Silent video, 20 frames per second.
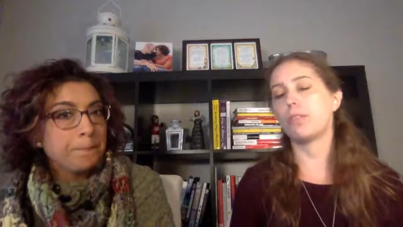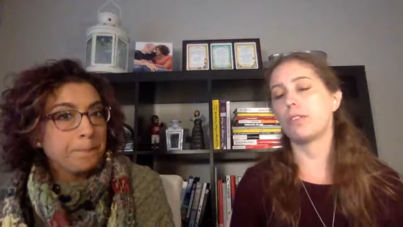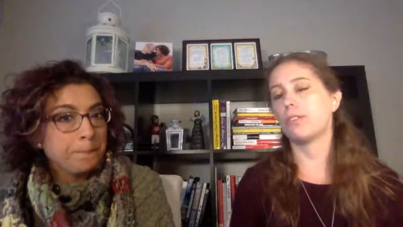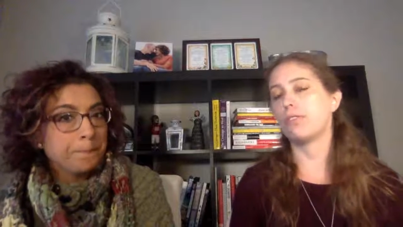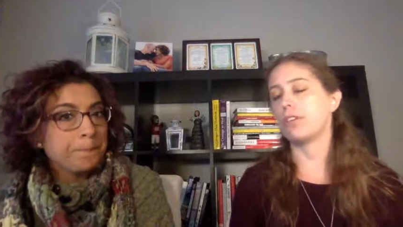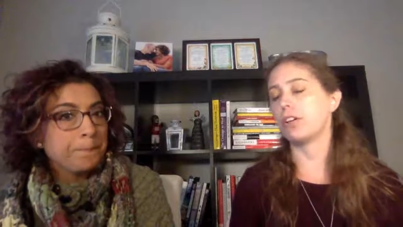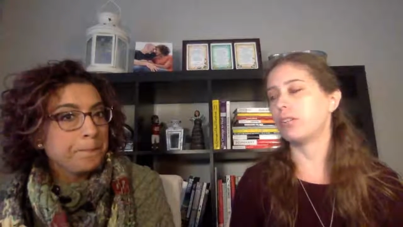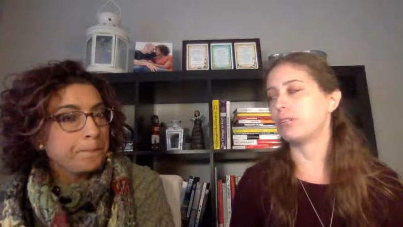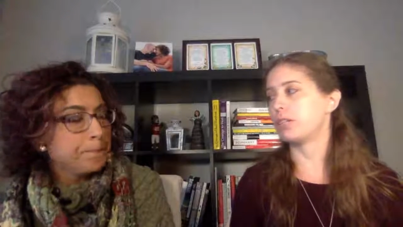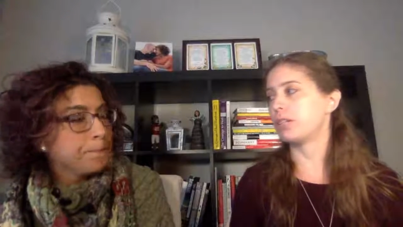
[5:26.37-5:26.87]
Speaker 1: mm-hmm.
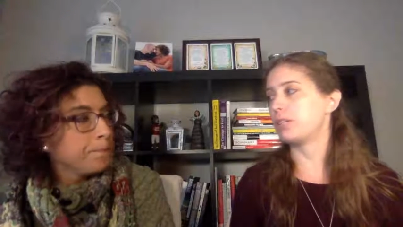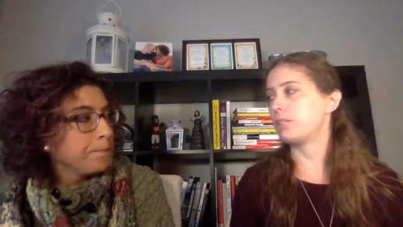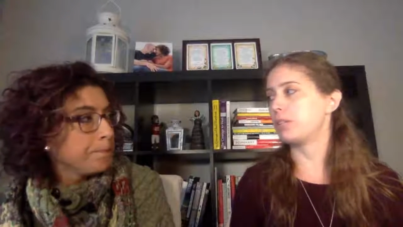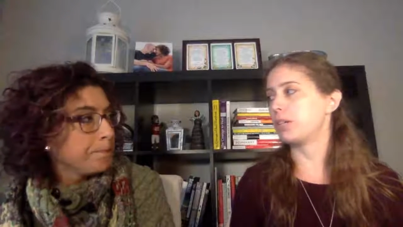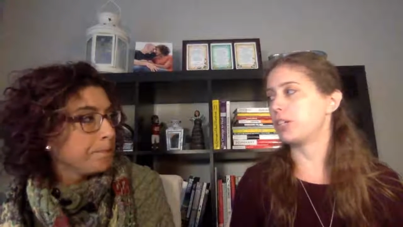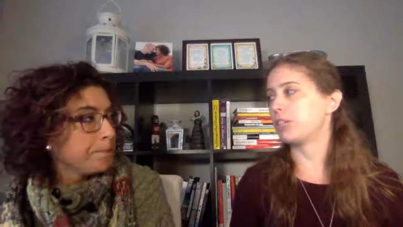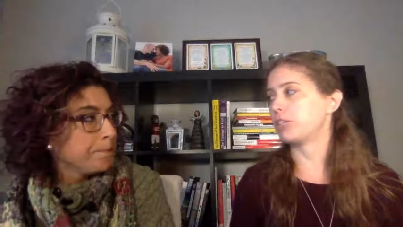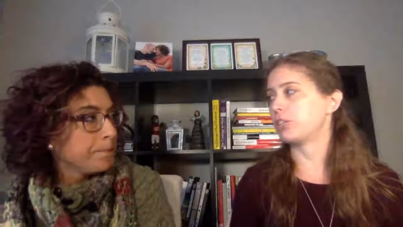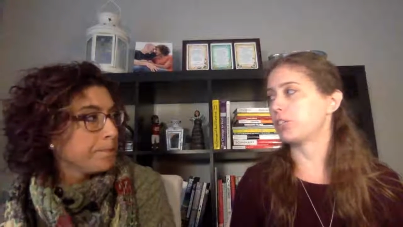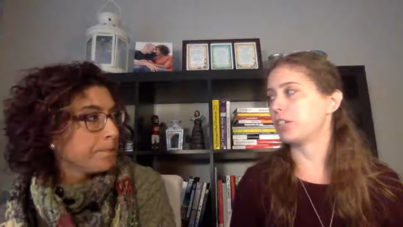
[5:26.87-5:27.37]
the phone can
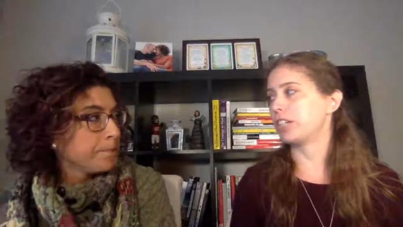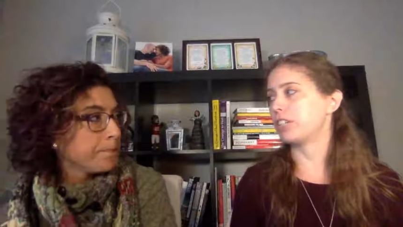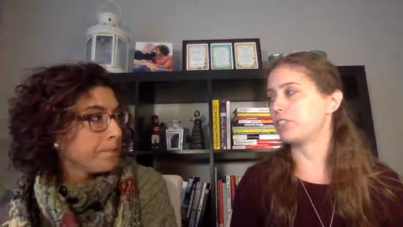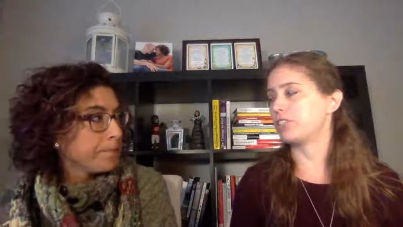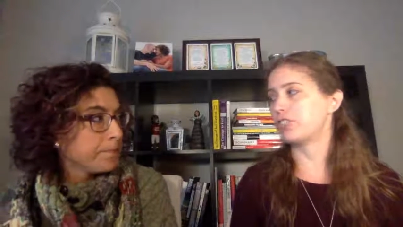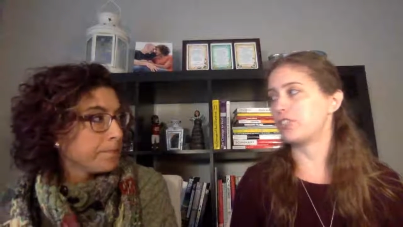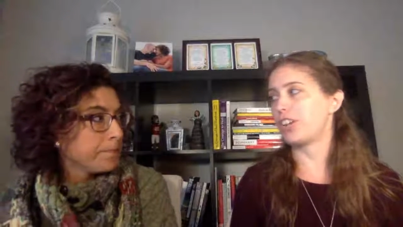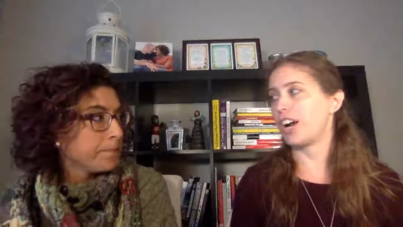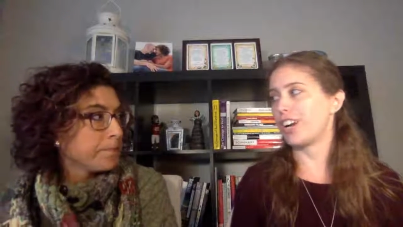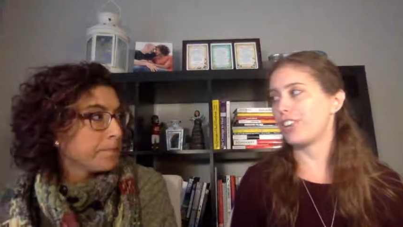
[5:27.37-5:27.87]
be a
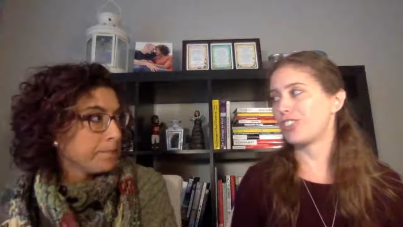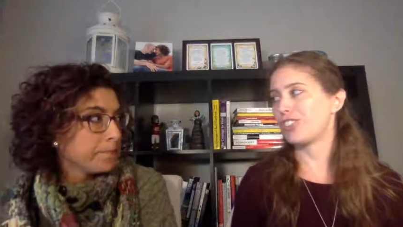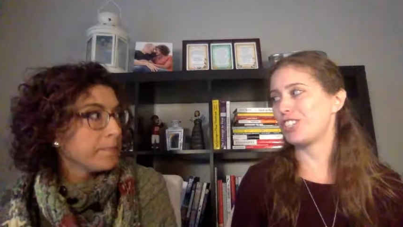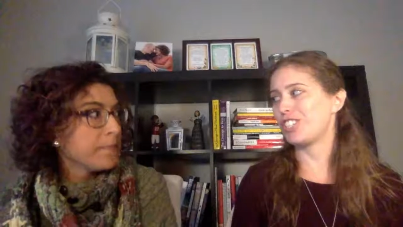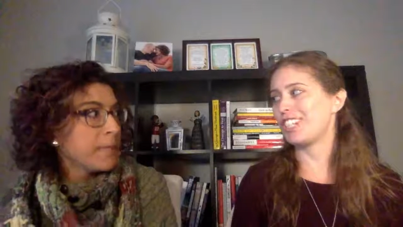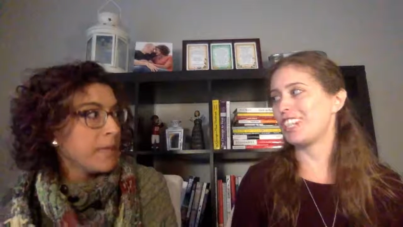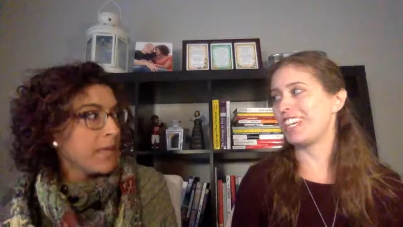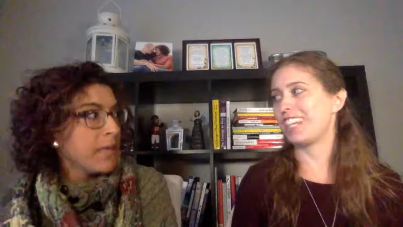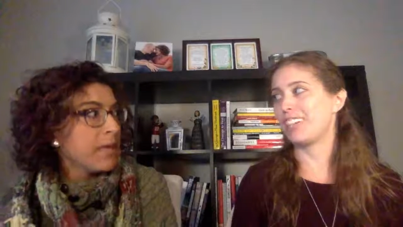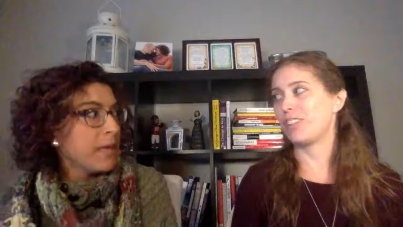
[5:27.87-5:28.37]
great
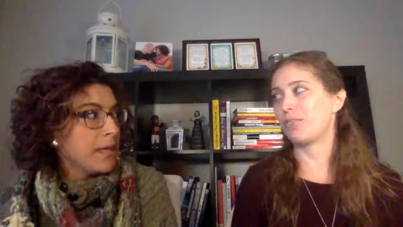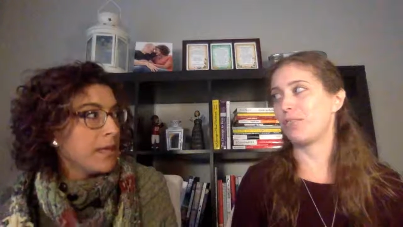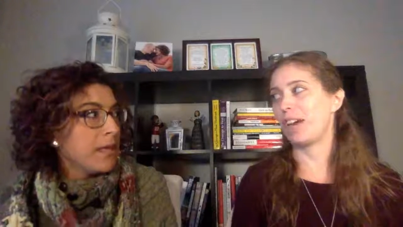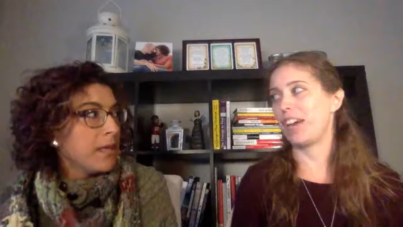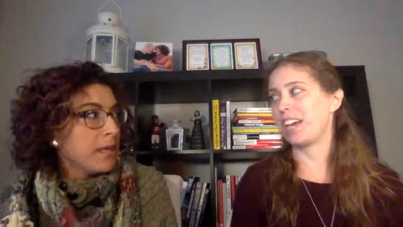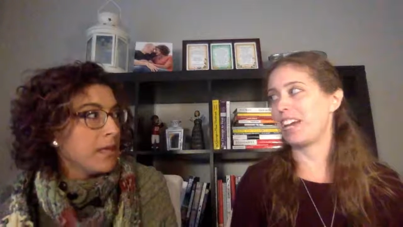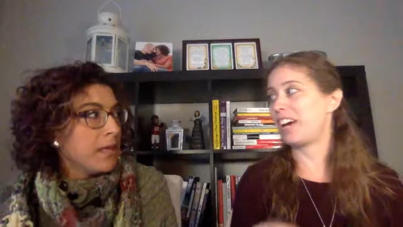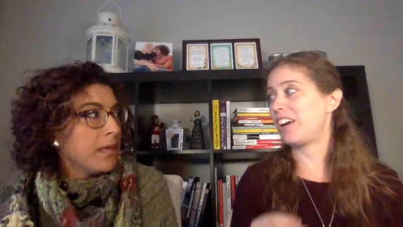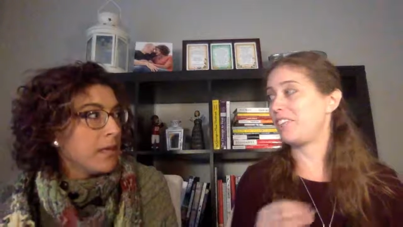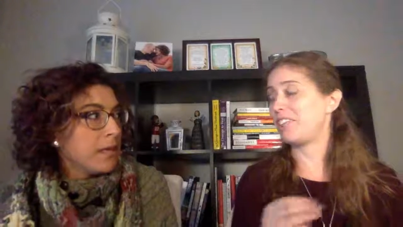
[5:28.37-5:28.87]
distraction in a
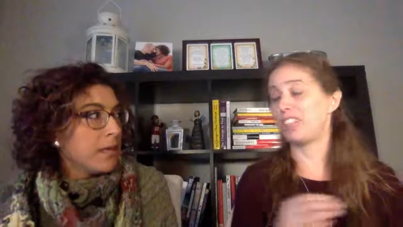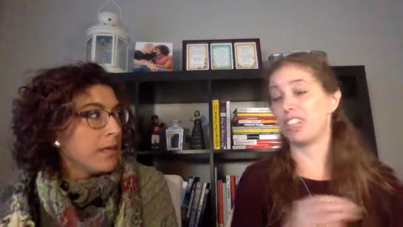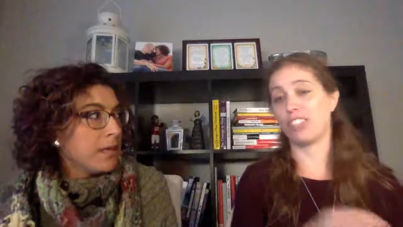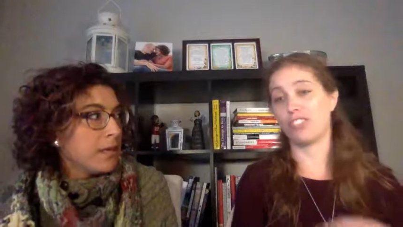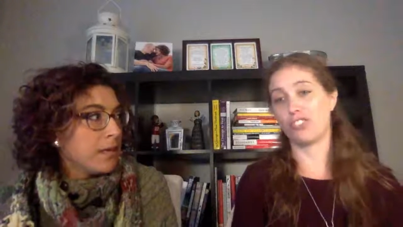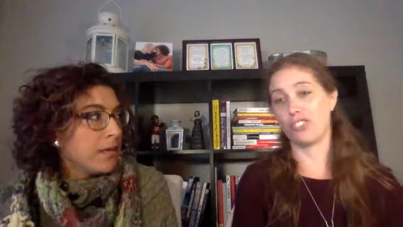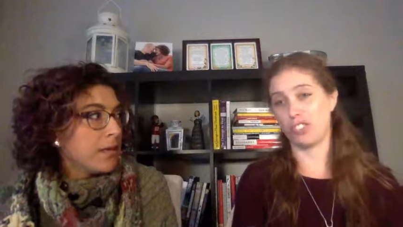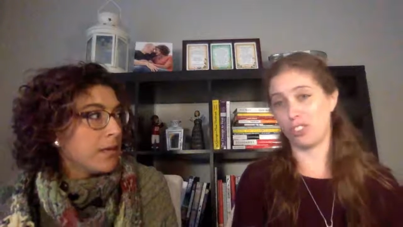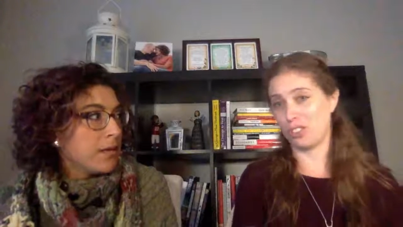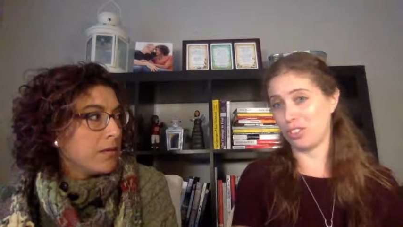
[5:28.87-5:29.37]
way of
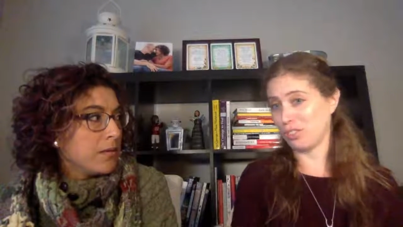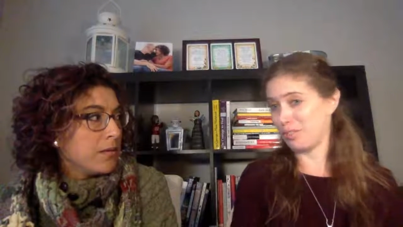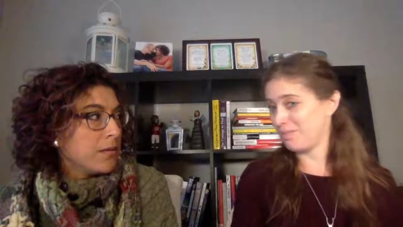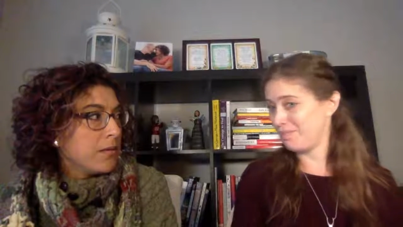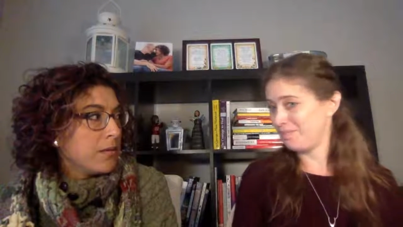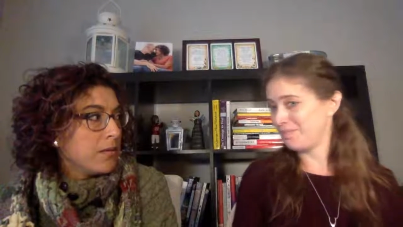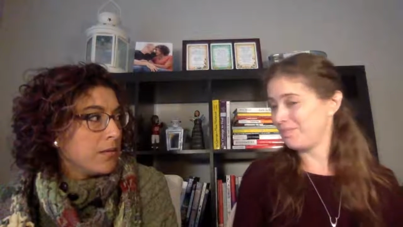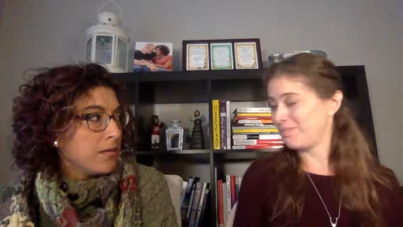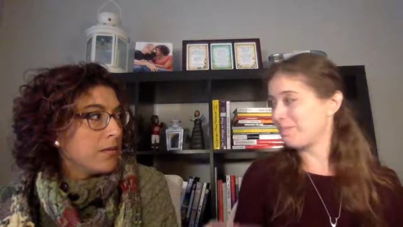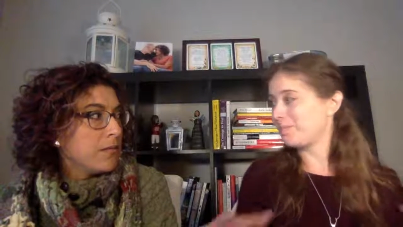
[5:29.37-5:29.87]
like just
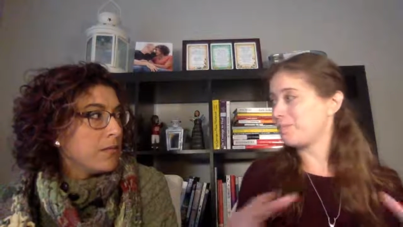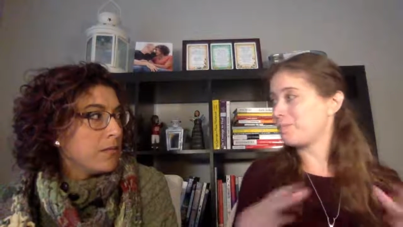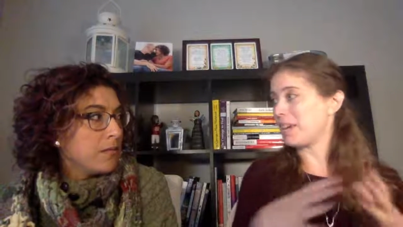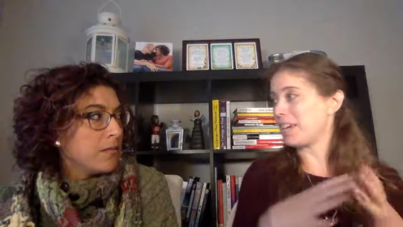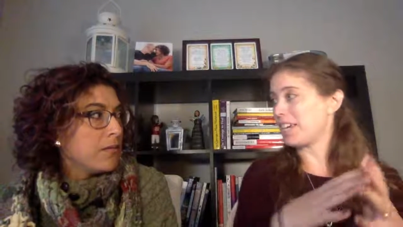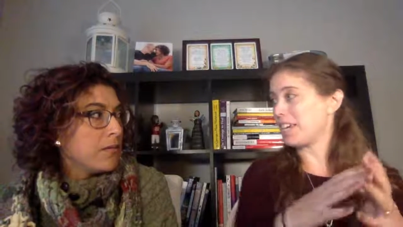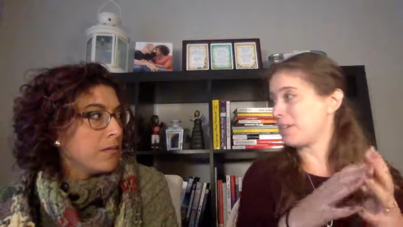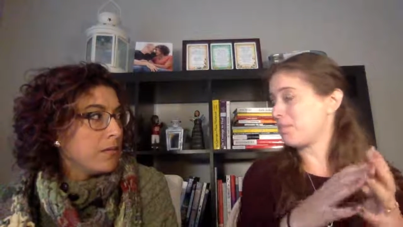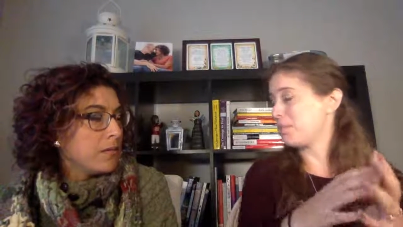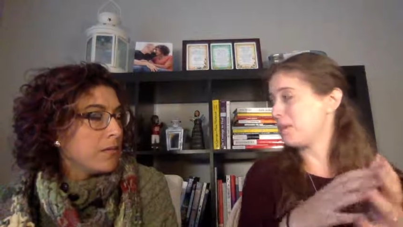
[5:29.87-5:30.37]

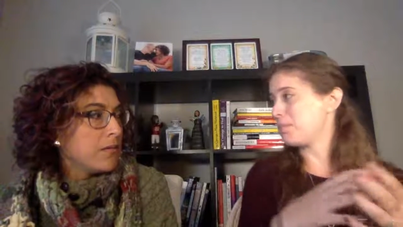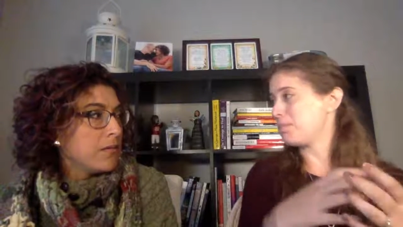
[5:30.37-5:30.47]
making